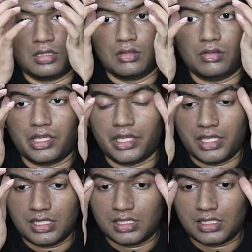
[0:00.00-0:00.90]
Okay
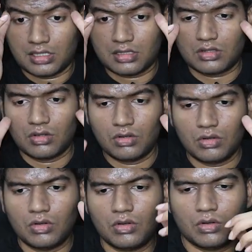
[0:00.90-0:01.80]
guys,
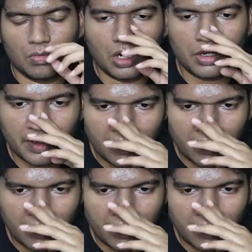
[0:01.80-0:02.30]
so what we